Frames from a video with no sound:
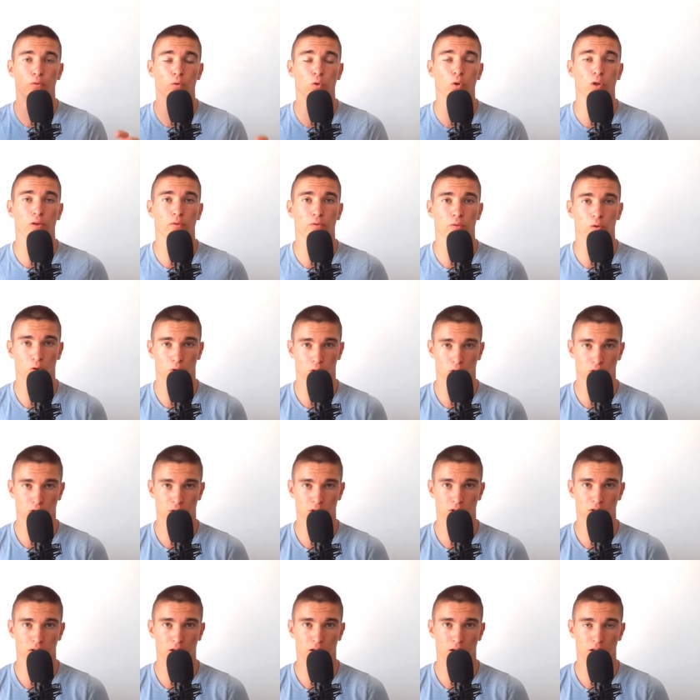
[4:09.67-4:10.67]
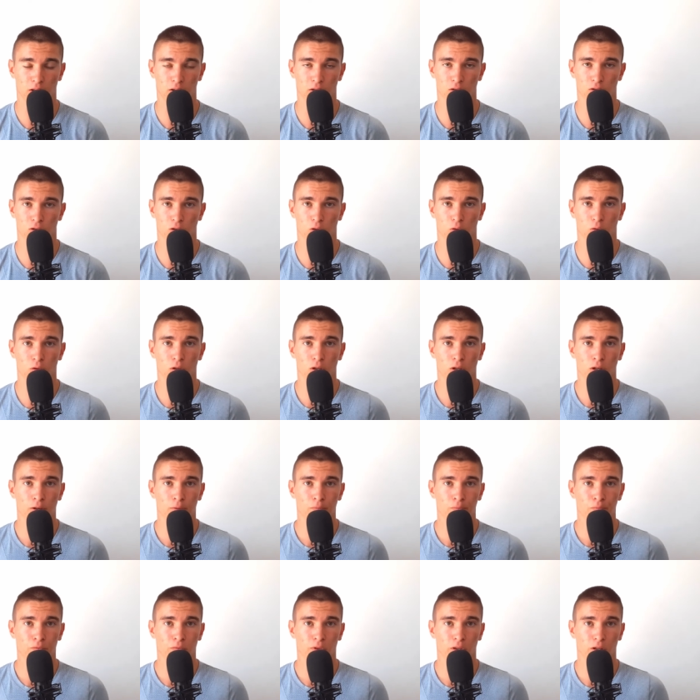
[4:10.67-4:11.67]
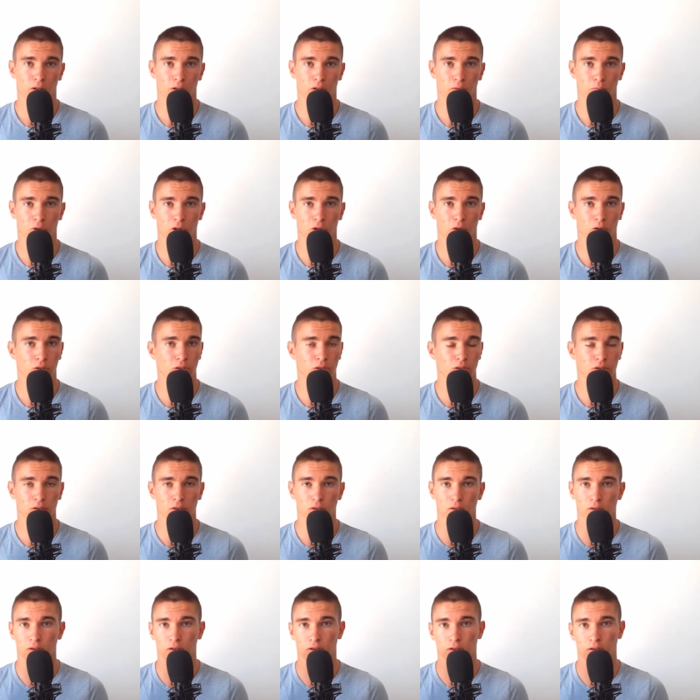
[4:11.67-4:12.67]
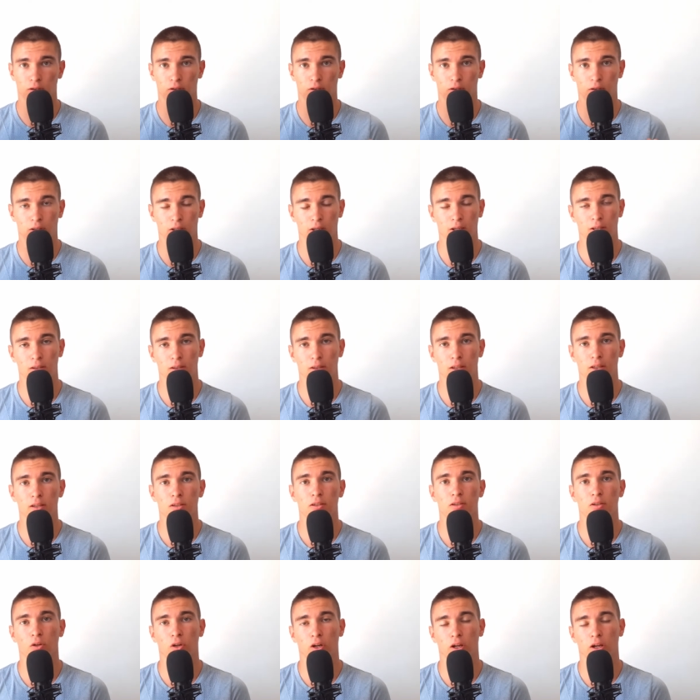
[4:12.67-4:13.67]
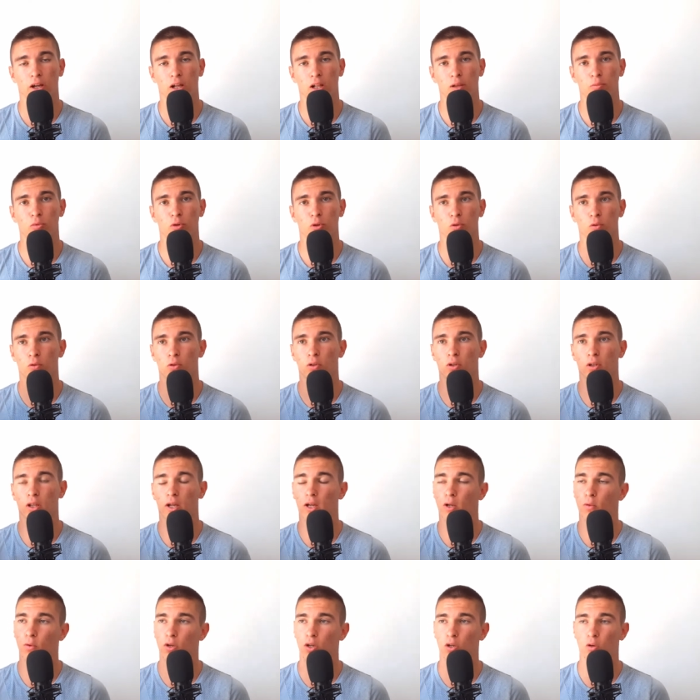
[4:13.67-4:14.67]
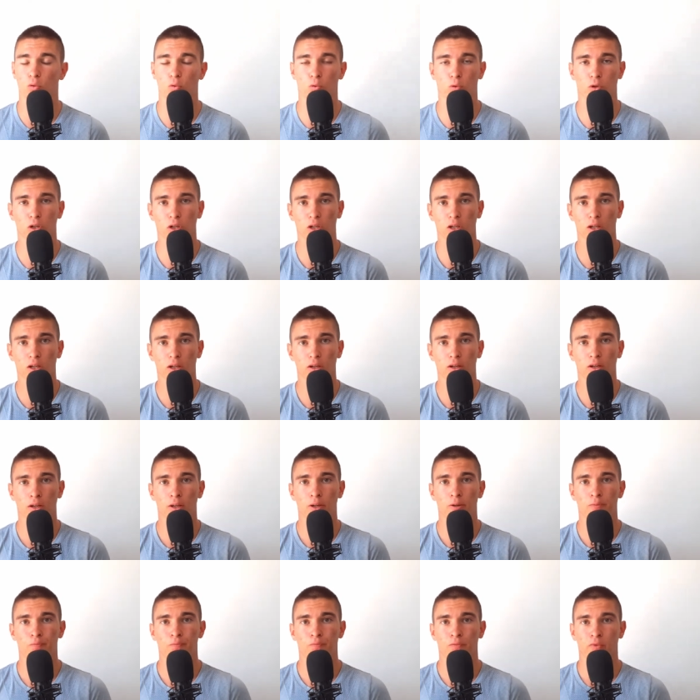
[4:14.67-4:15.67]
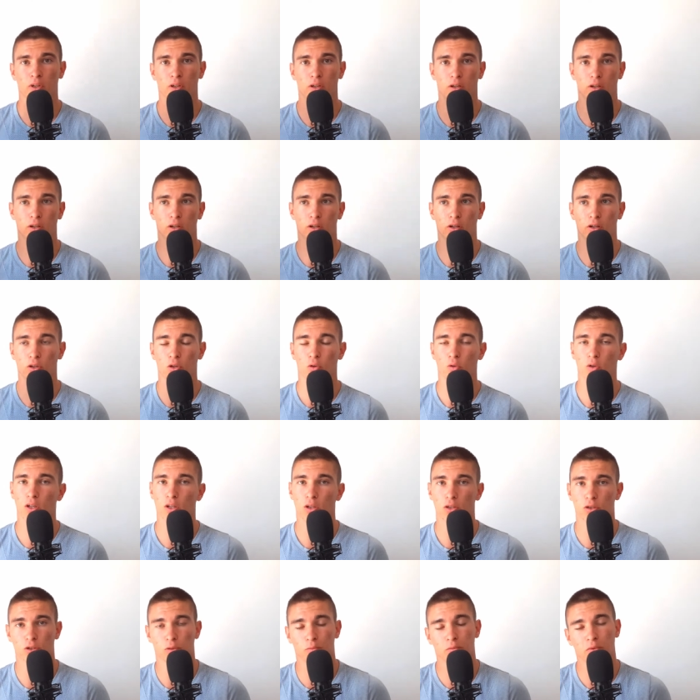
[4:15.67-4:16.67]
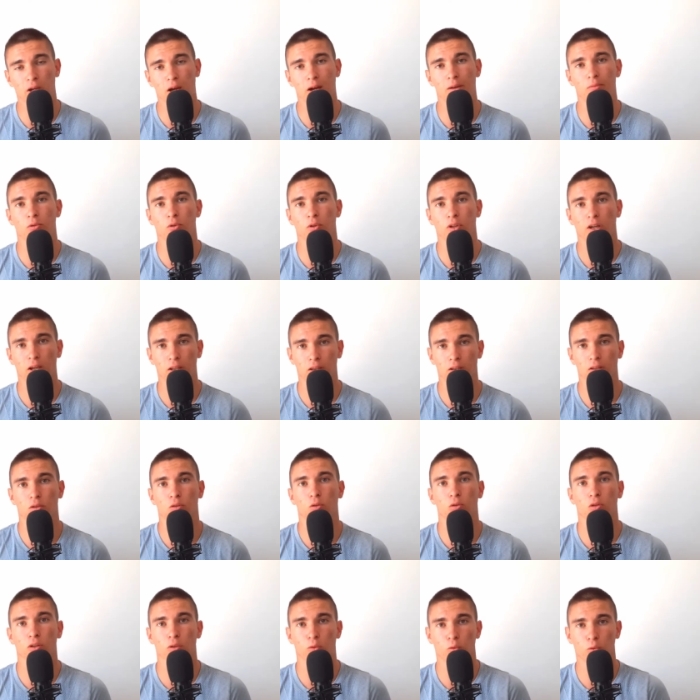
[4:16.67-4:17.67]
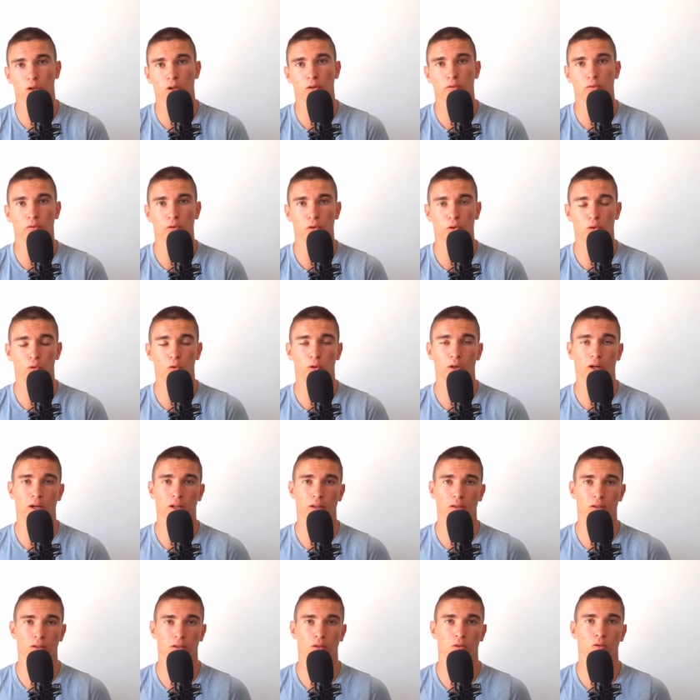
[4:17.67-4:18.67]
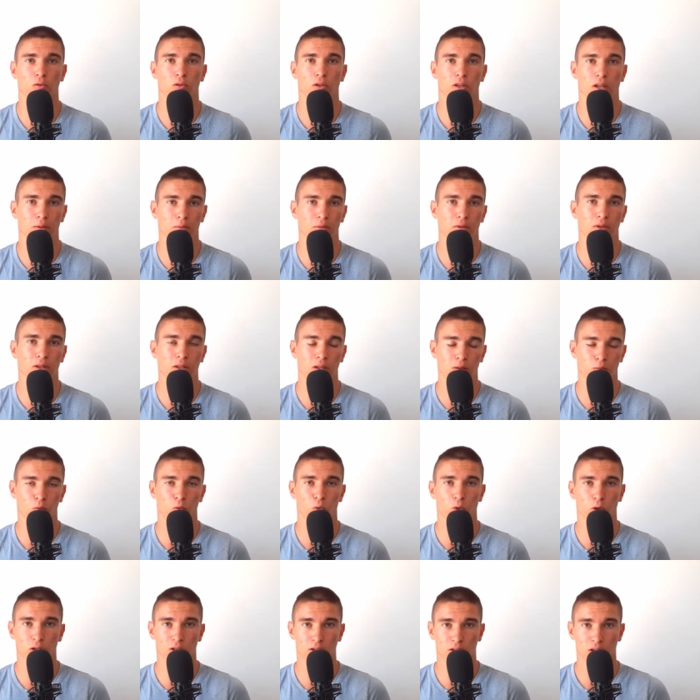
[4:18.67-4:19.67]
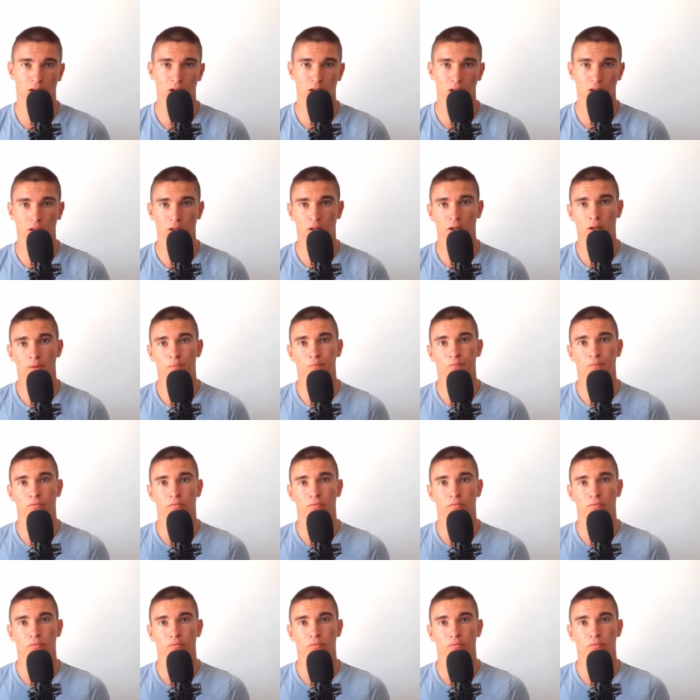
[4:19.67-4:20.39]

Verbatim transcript: uh, fully focused state. So uh, because uh, that that's gonna help you. Like when you're working, uh, you need some time to get into the workflow and into the deep work state.